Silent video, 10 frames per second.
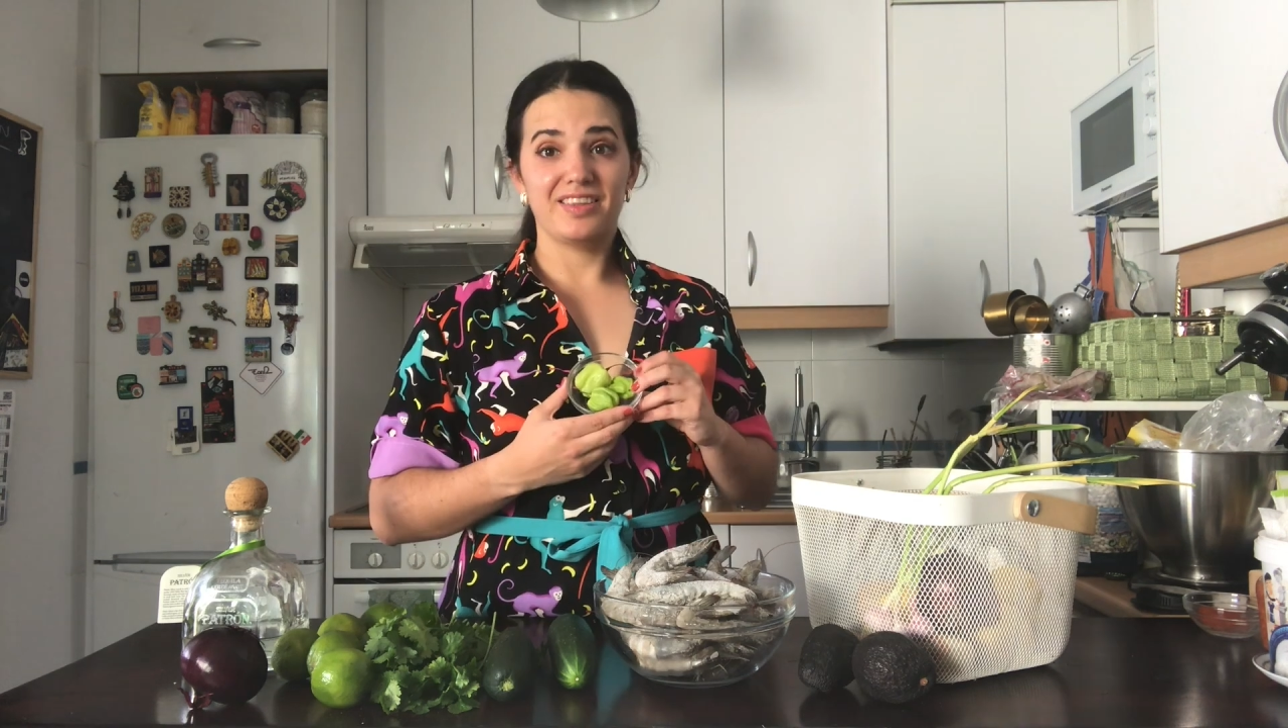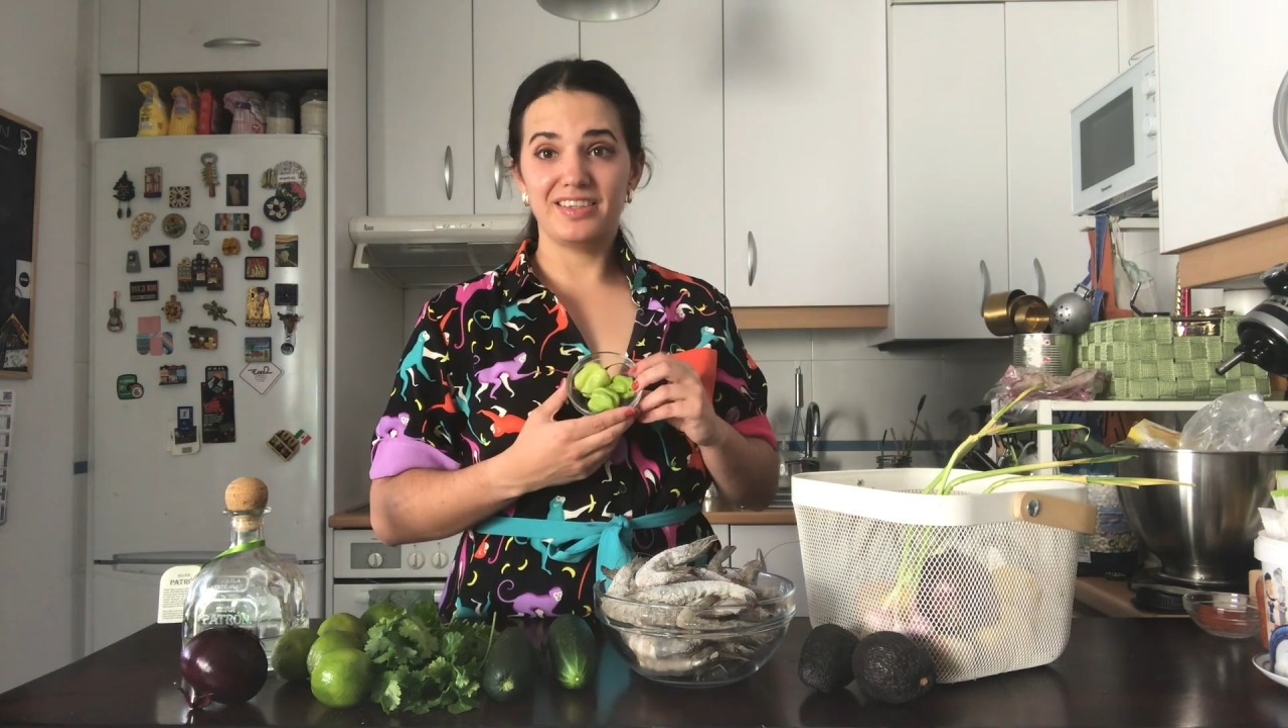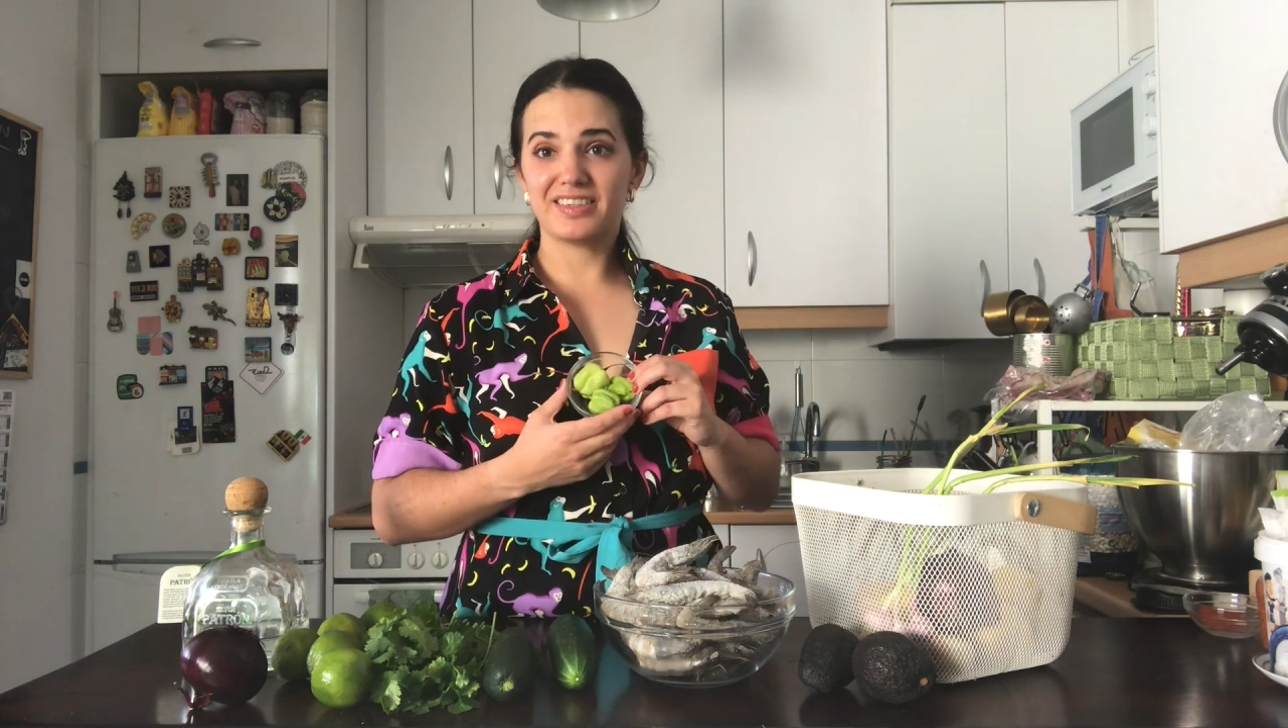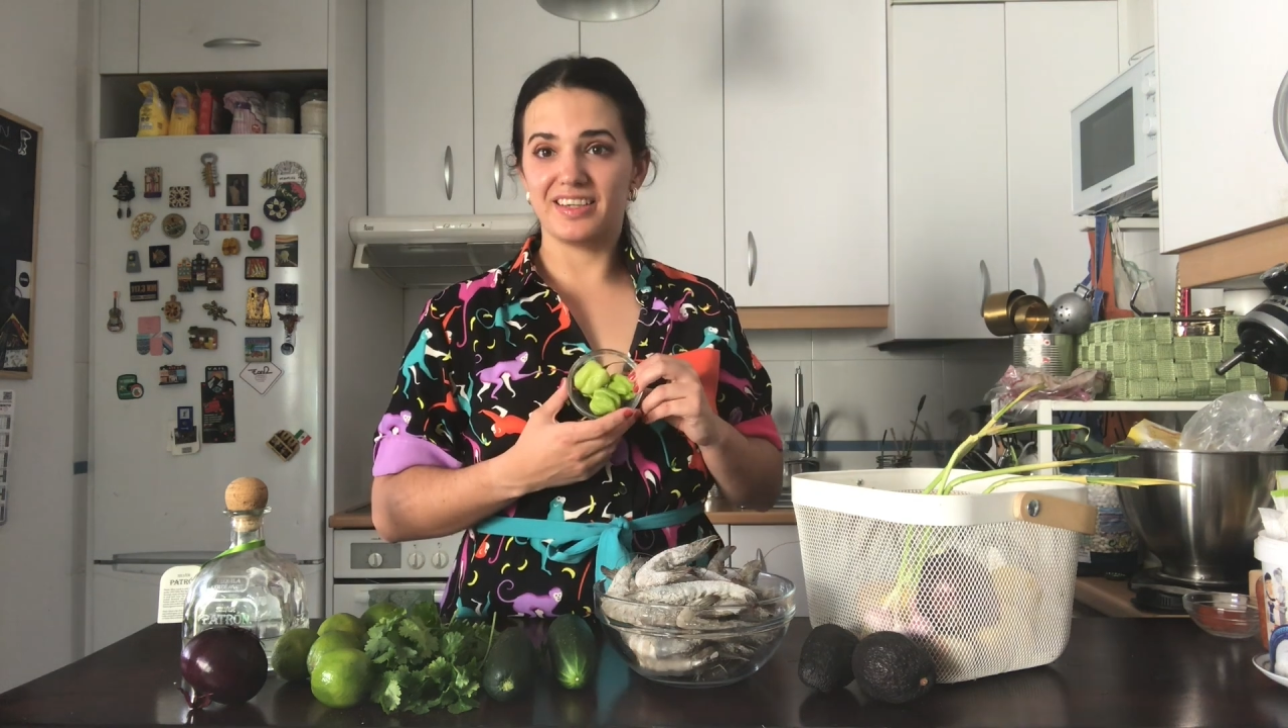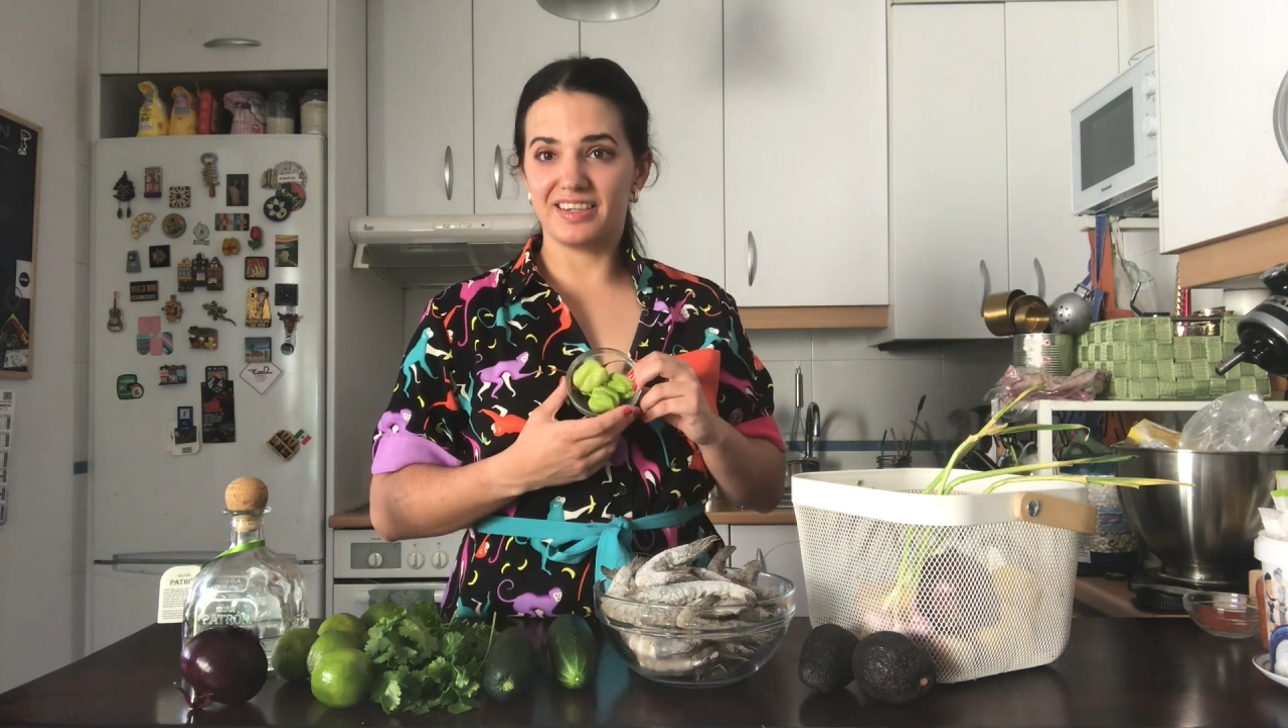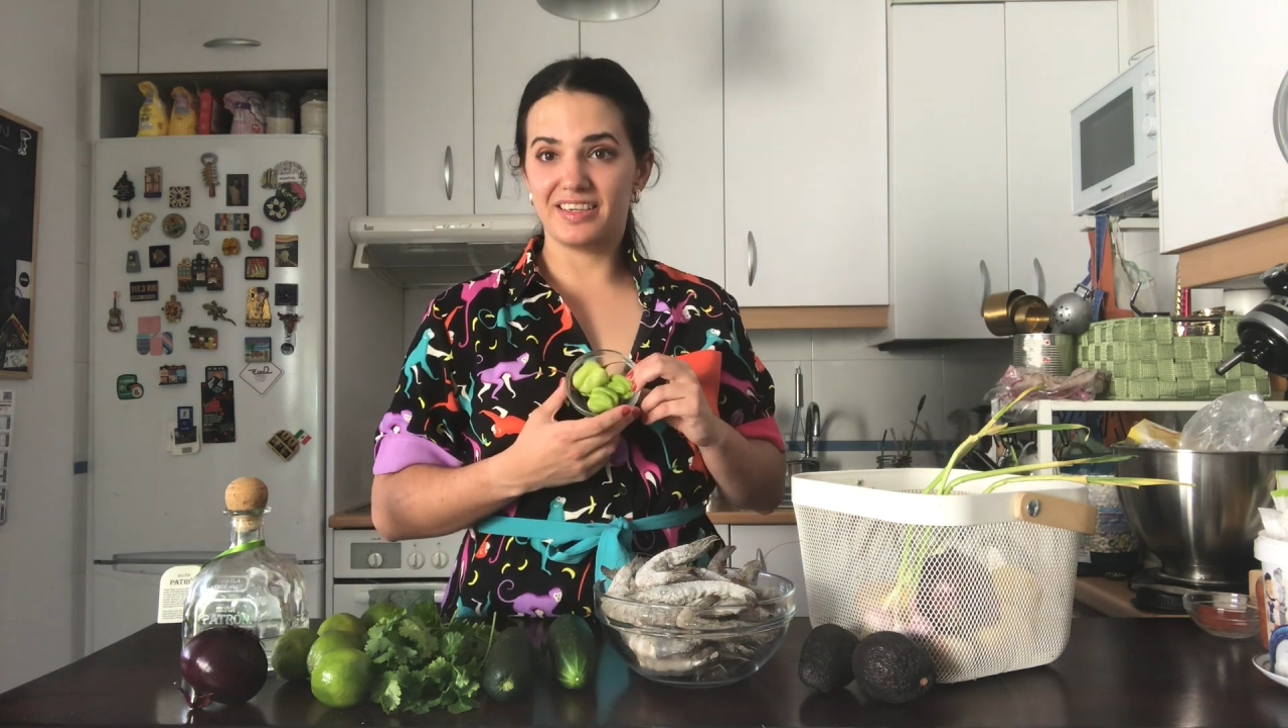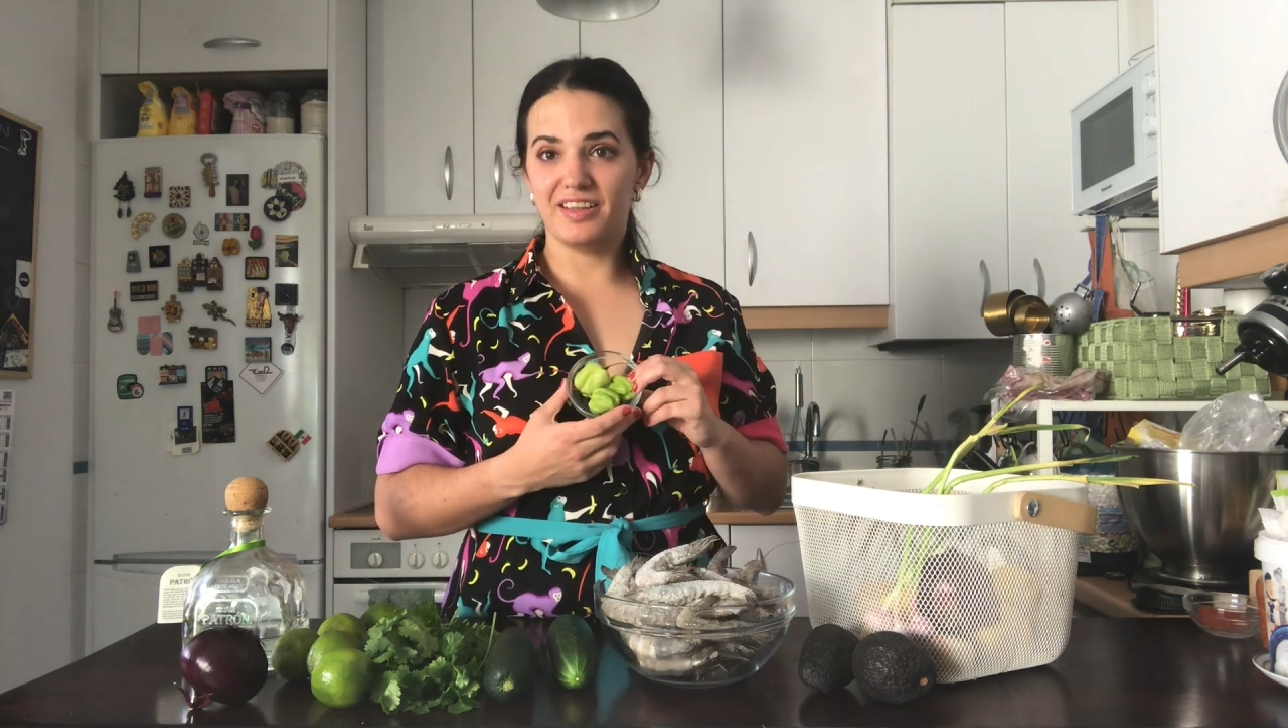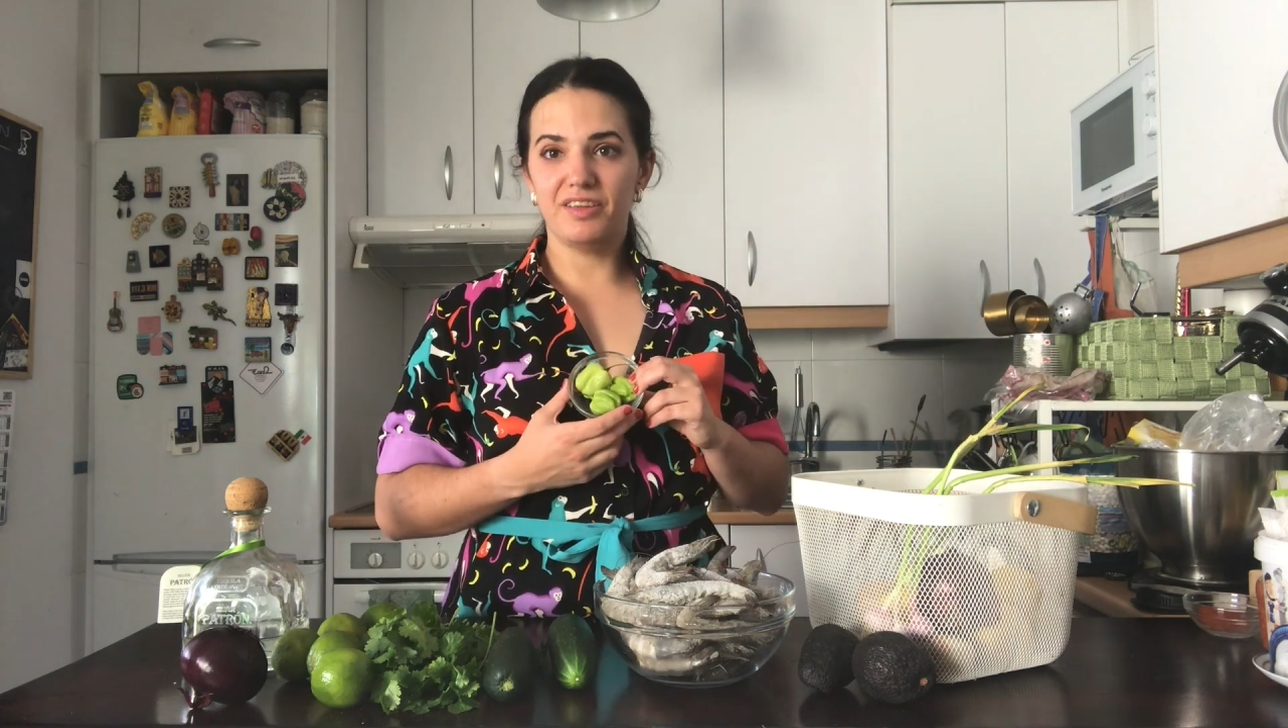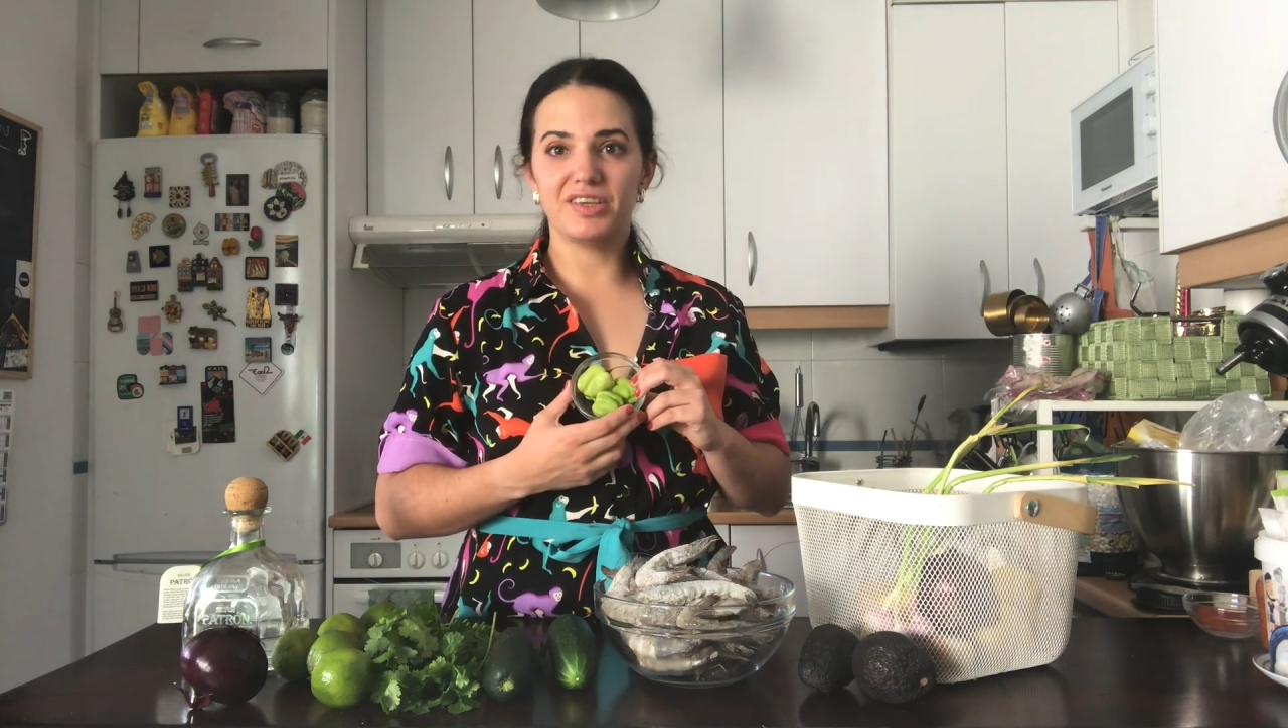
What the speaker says: This can kill a